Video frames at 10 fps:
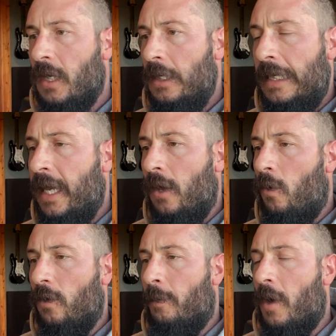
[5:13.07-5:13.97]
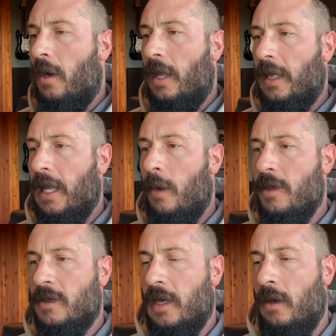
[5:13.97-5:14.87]
you can't hold a bar like that
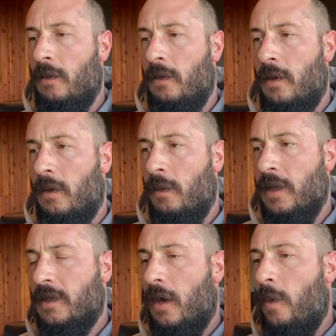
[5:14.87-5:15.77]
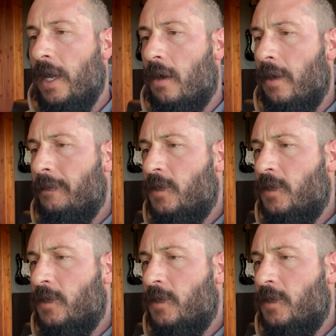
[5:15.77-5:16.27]
when it's got, when it's got weight on it.